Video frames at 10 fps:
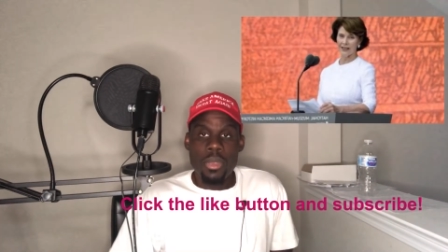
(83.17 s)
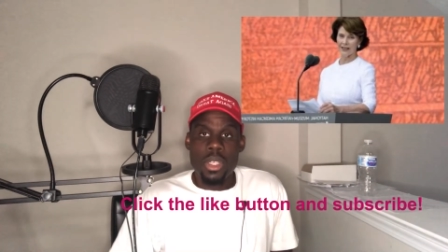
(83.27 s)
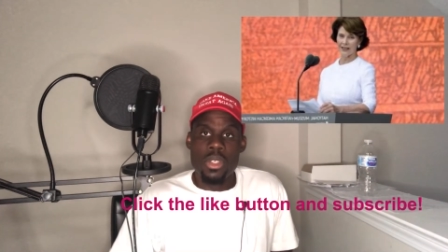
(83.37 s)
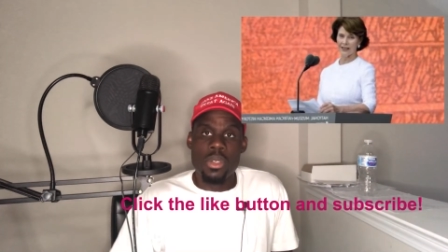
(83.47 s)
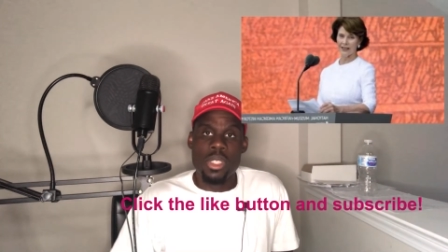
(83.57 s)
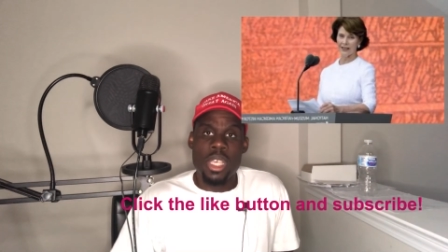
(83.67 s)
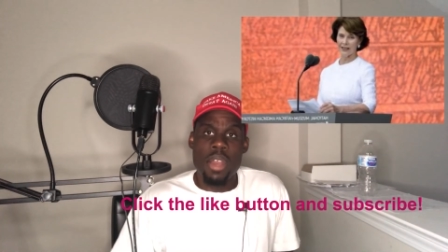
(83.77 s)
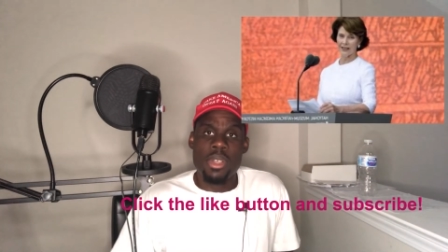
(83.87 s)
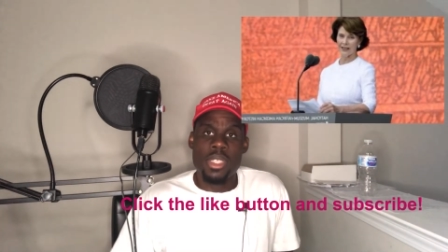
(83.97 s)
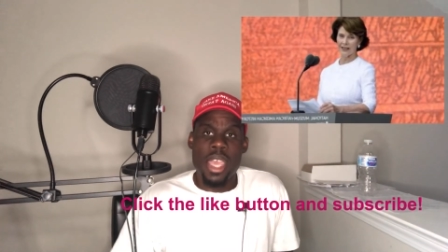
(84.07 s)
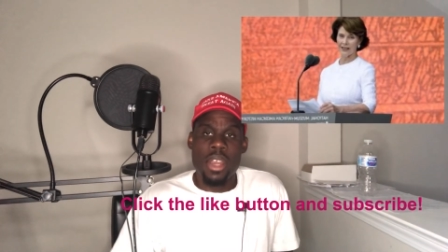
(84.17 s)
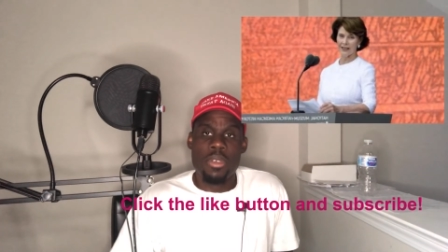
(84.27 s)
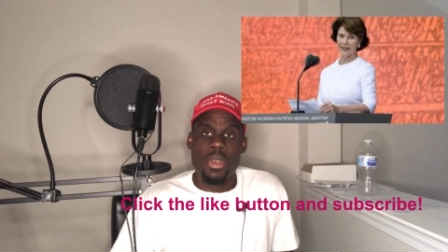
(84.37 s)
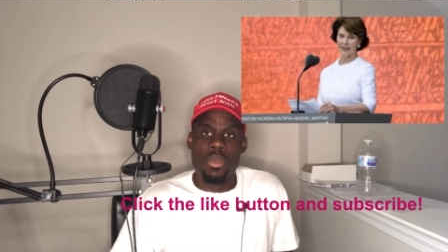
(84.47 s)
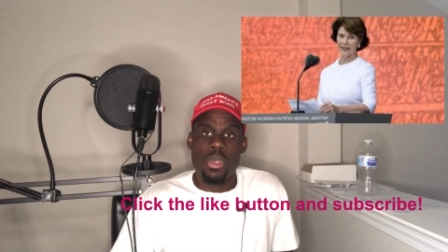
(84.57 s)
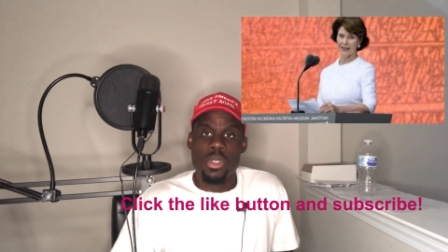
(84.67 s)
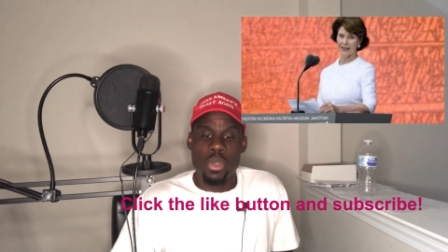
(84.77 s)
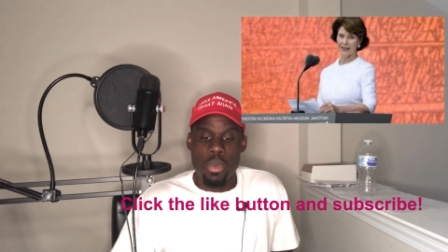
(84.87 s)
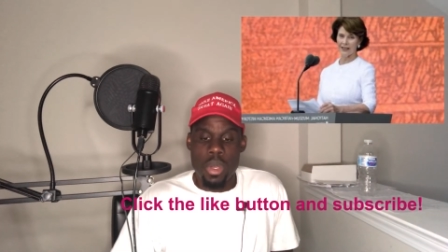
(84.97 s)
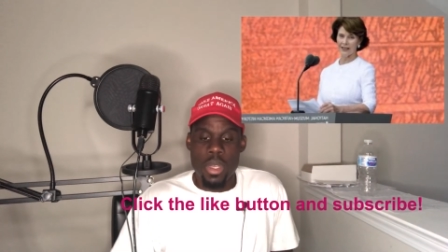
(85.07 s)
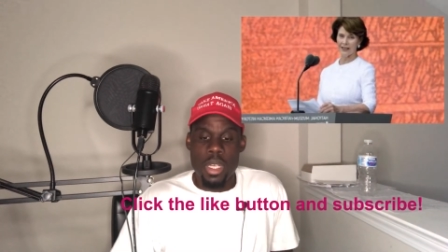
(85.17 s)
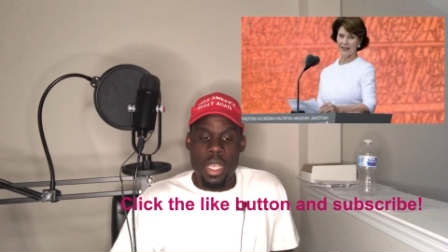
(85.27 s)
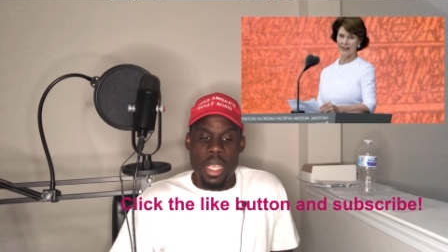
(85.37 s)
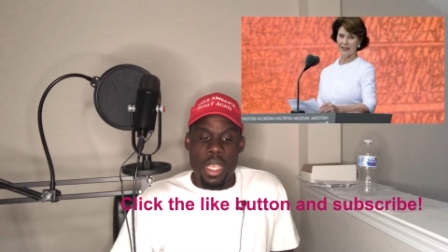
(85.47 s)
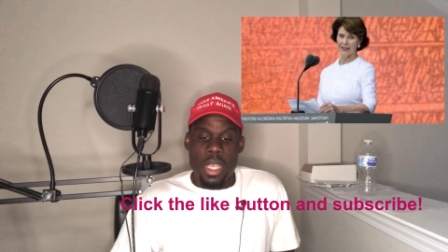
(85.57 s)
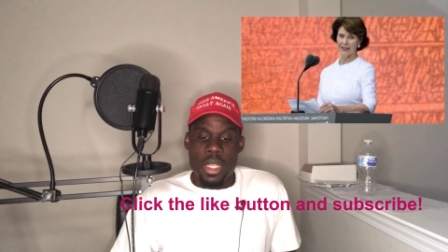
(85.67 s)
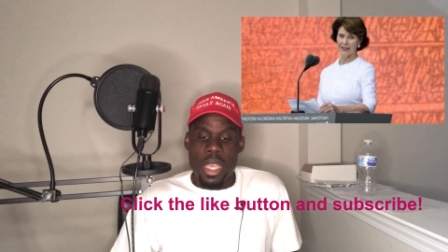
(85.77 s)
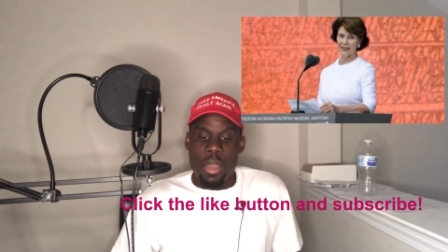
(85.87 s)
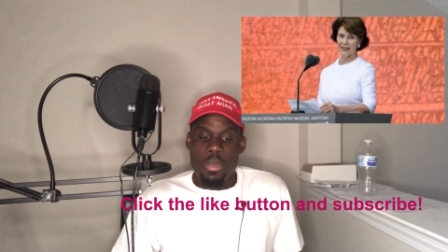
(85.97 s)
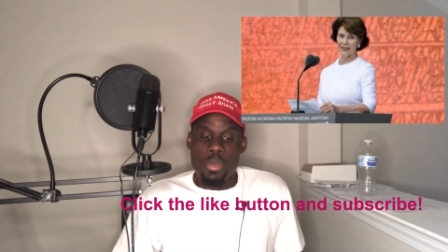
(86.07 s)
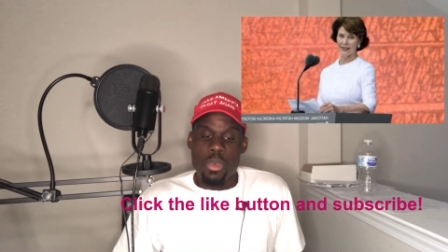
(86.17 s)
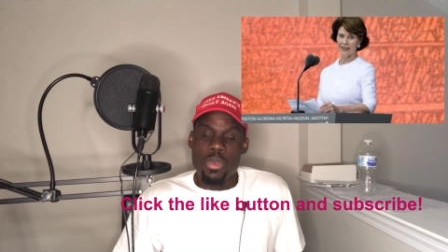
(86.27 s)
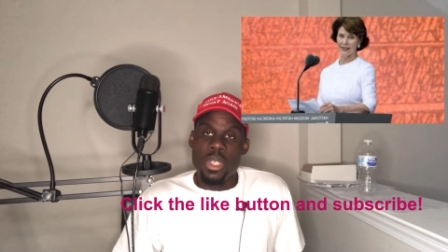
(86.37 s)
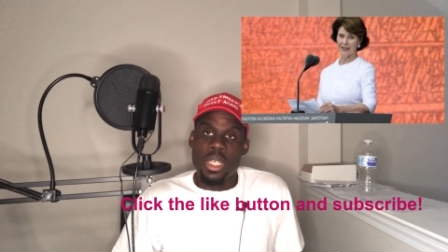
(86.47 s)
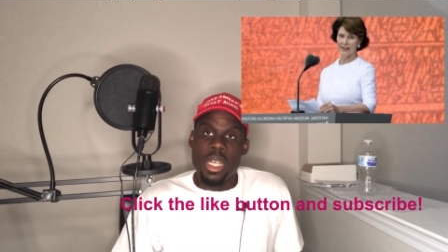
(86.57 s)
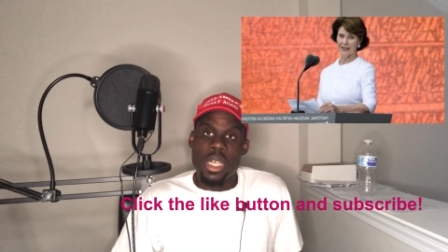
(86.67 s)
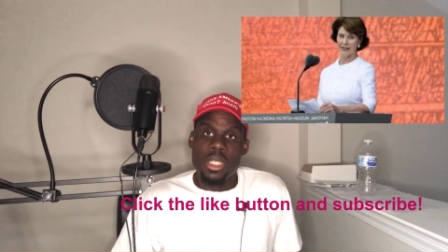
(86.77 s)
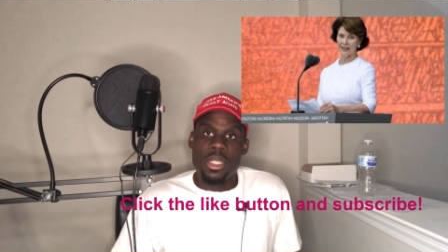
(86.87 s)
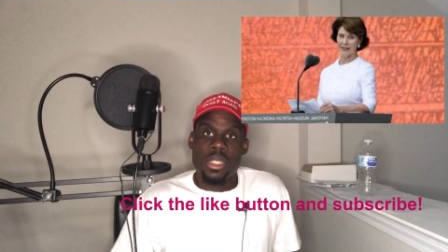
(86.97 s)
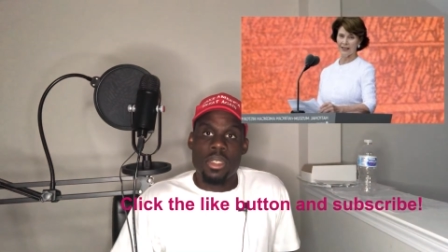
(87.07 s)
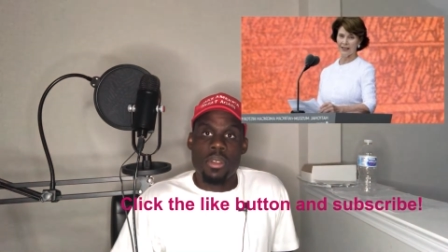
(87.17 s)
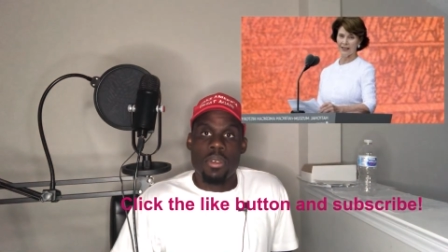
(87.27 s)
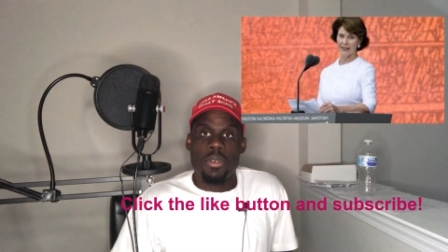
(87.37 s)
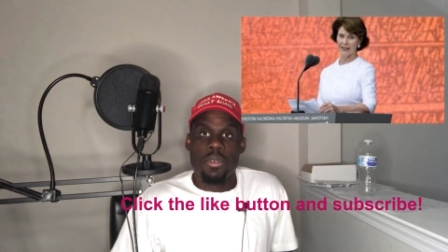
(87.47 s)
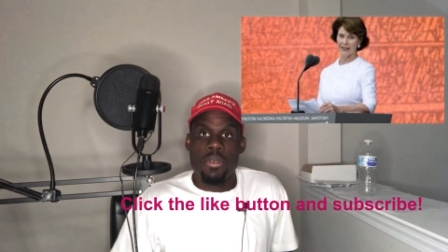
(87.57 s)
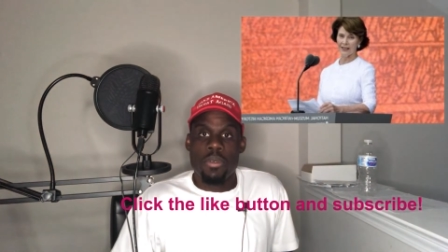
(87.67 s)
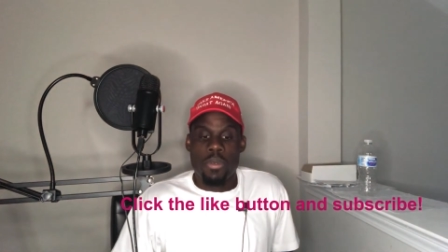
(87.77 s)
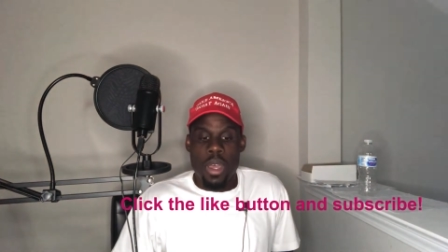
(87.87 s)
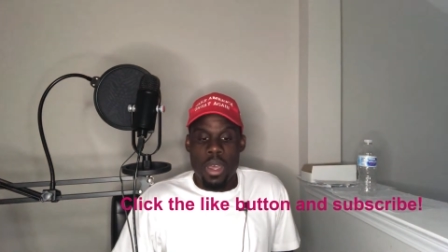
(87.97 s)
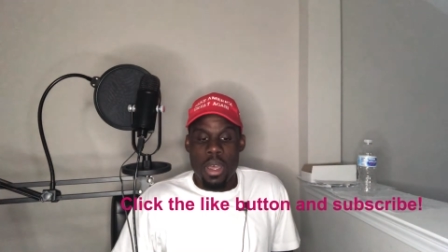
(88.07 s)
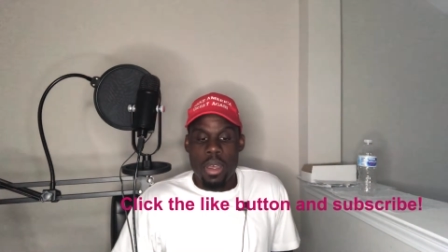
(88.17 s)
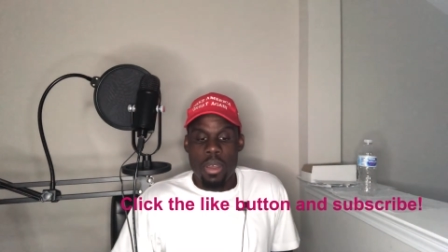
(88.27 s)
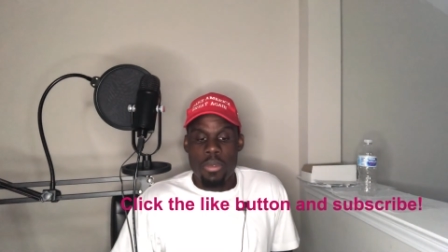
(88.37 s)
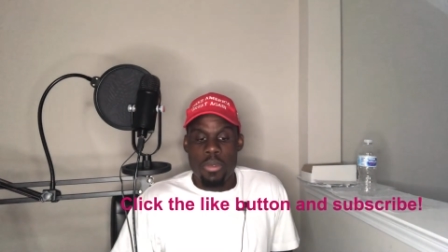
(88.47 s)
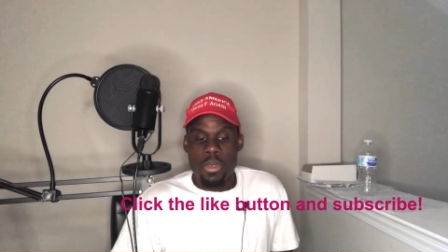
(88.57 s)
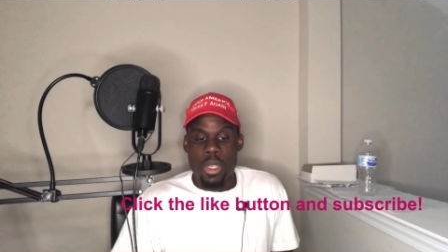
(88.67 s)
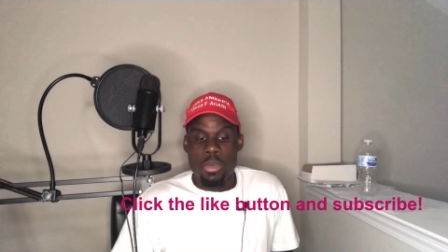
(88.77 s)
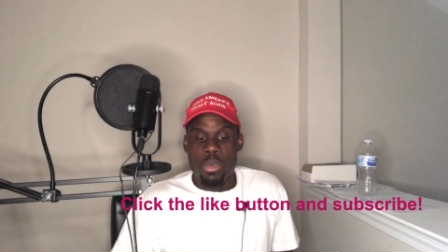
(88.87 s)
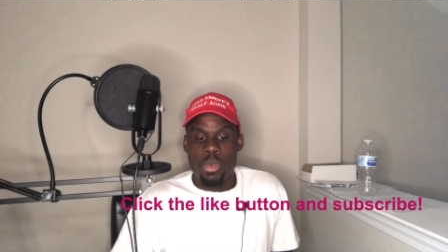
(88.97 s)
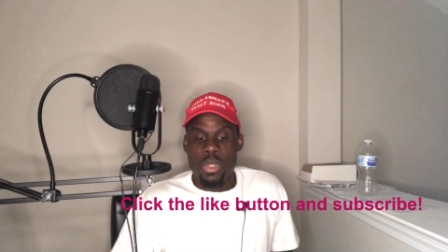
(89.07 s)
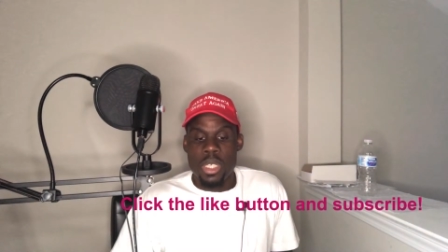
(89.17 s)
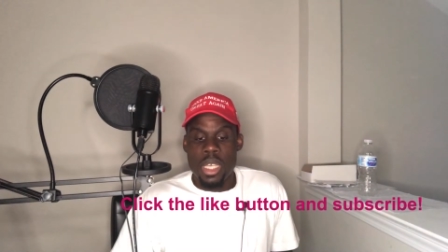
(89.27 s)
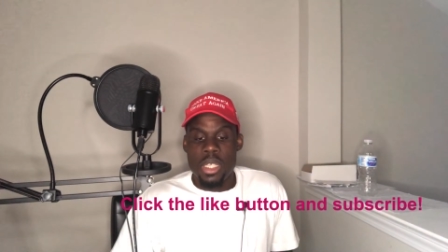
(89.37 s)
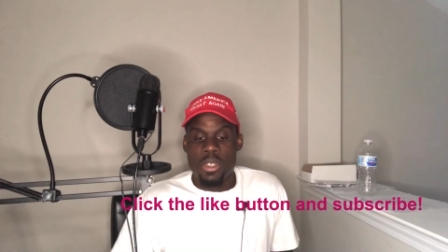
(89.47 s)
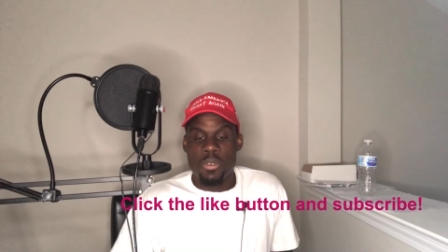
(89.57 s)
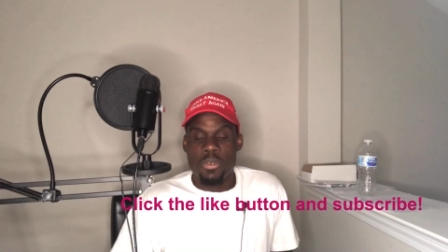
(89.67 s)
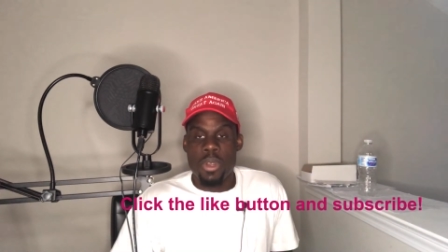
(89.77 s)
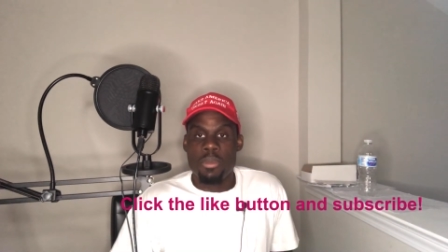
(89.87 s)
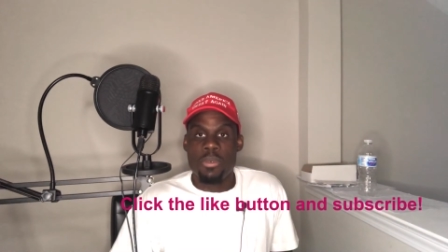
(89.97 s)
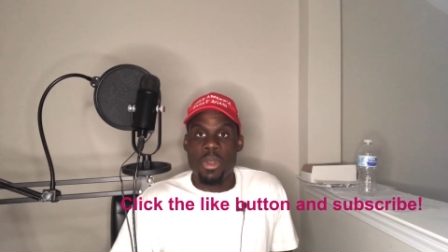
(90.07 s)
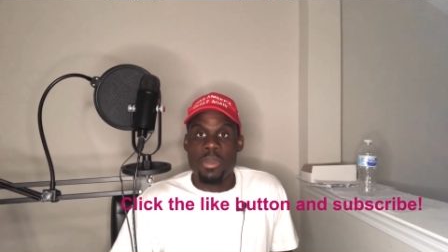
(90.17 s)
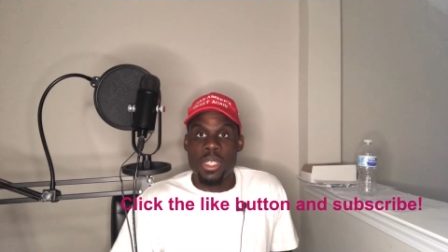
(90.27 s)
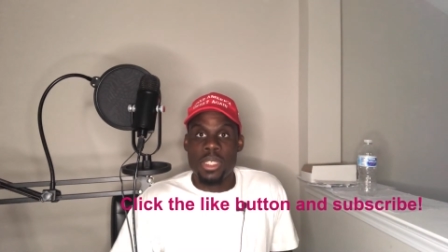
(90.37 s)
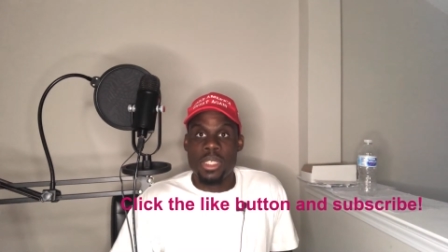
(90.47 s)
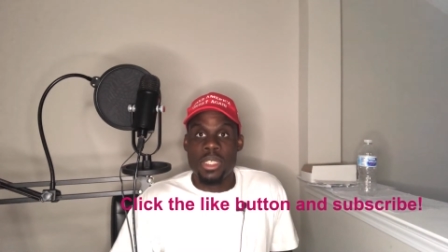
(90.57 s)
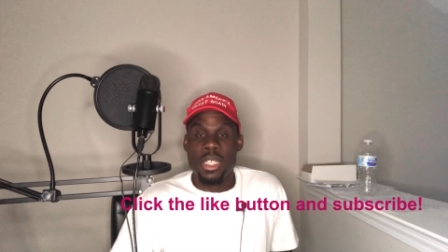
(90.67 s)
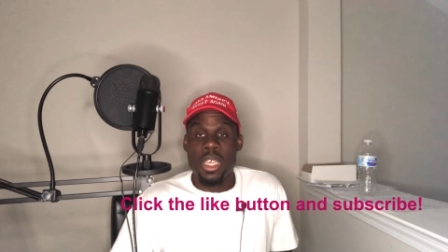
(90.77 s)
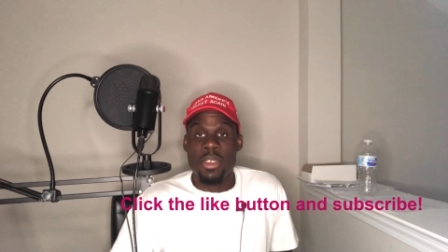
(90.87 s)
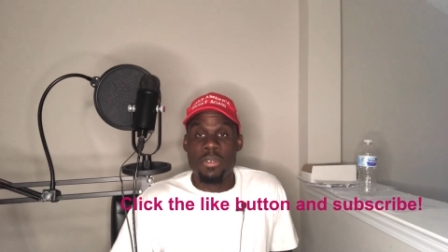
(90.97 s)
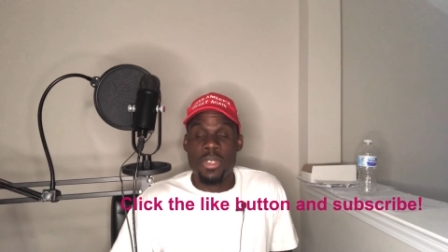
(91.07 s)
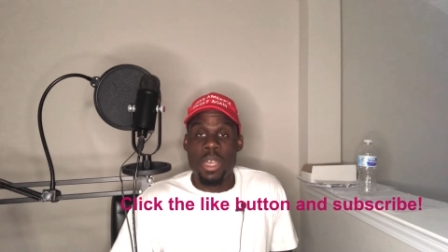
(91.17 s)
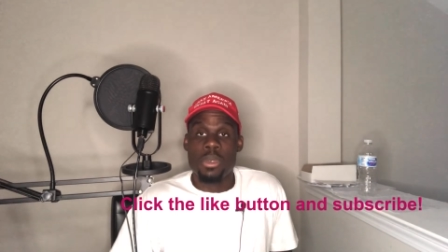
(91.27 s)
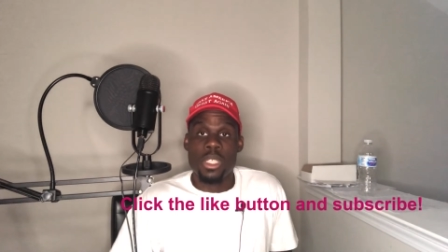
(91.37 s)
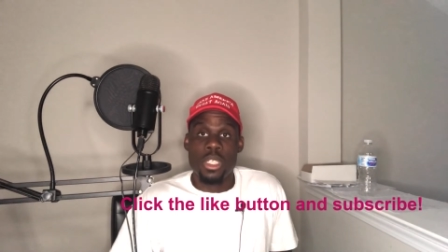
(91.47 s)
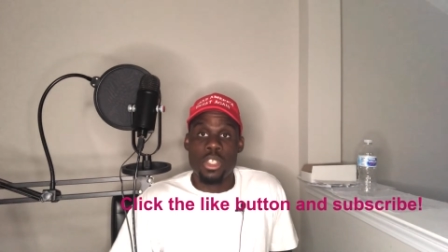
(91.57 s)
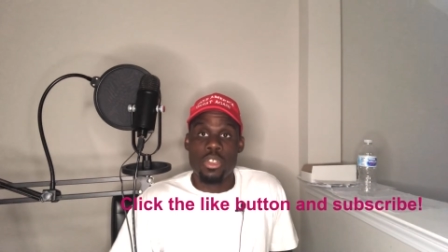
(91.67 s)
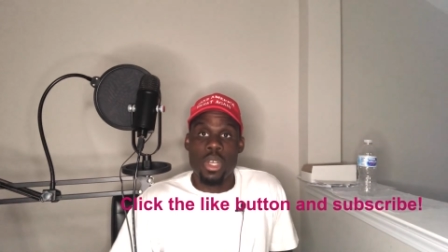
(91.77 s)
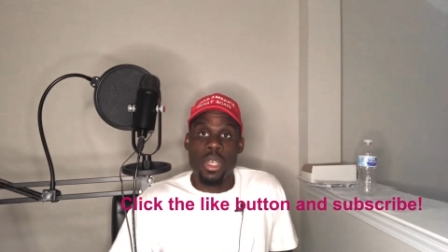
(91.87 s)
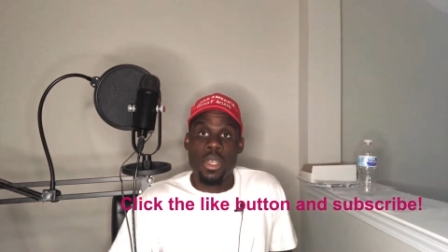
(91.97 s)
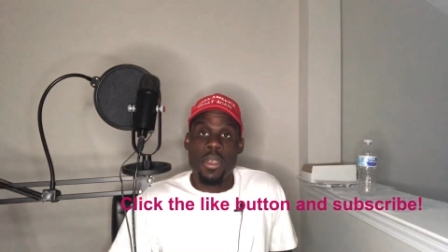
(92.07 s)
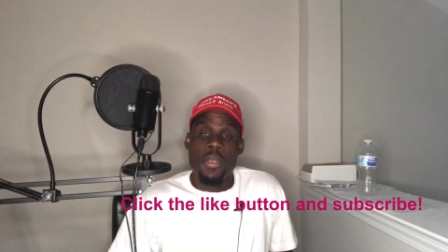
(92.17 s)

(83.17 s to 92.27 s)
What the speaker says: So Sarah Zachary was the one that removed the guns from the safe that was in the truck,